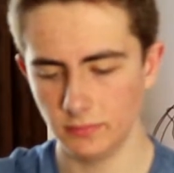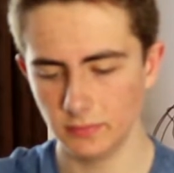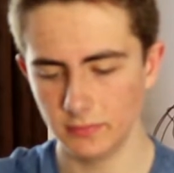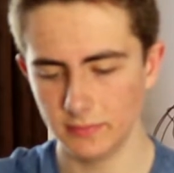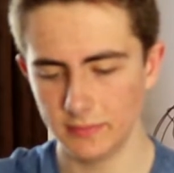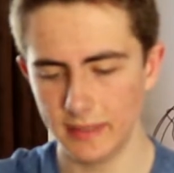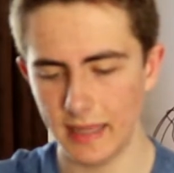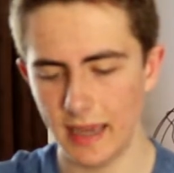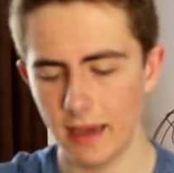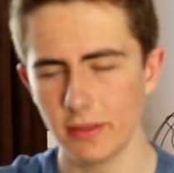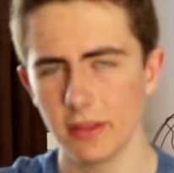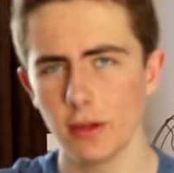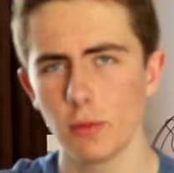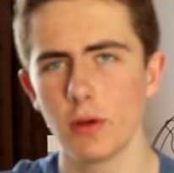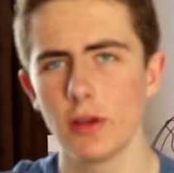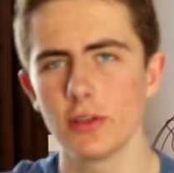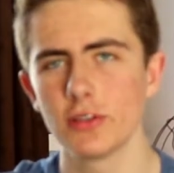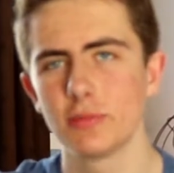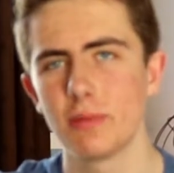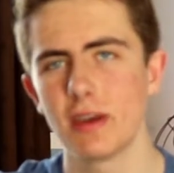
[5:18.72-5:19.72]
Now,
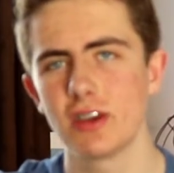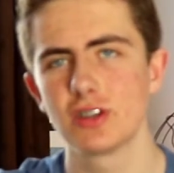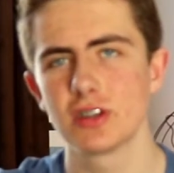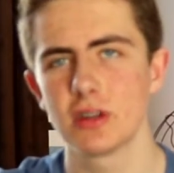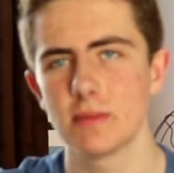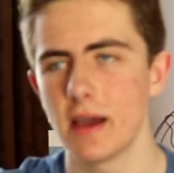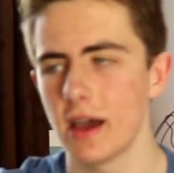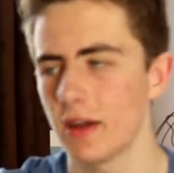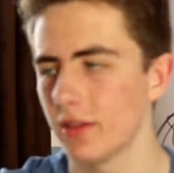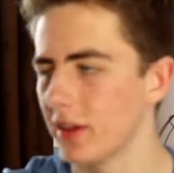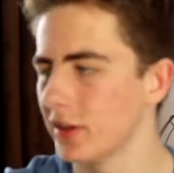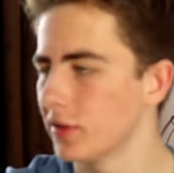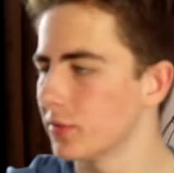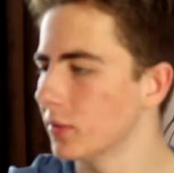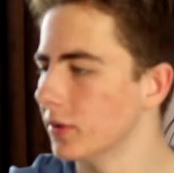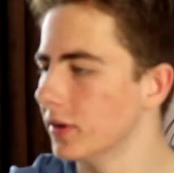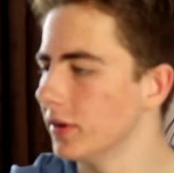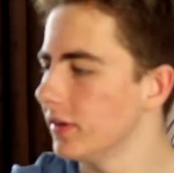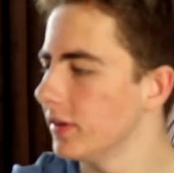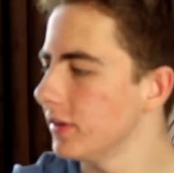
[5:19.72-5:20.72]
what's special about this
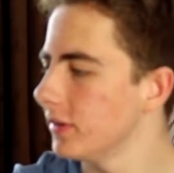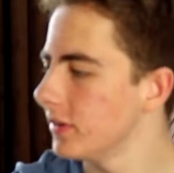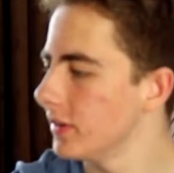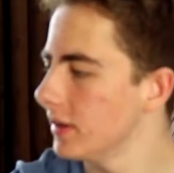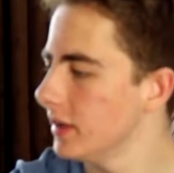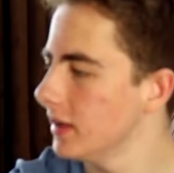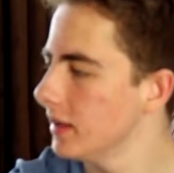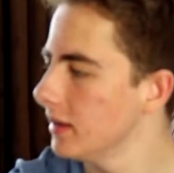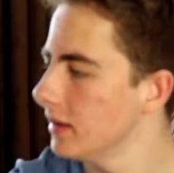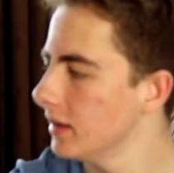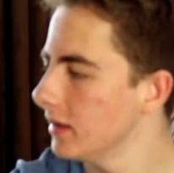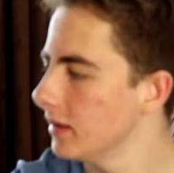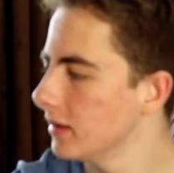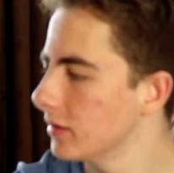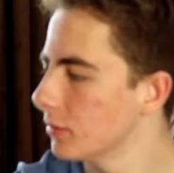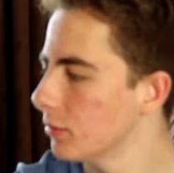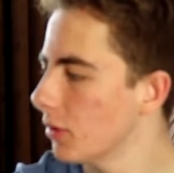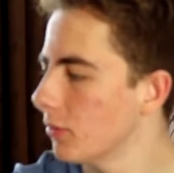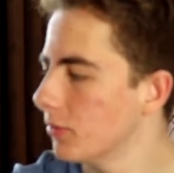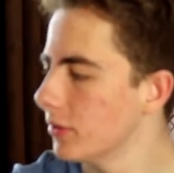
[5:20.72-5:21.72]
one is it's the
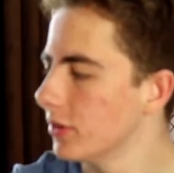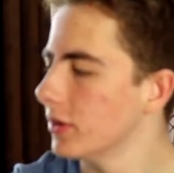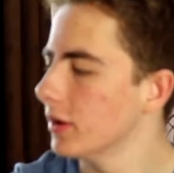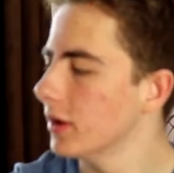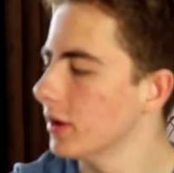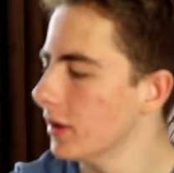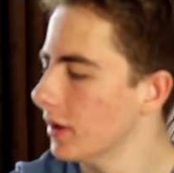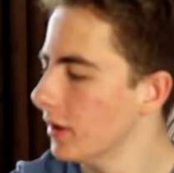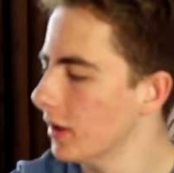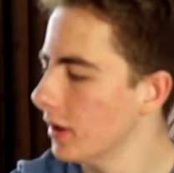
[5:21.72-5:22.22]
one with the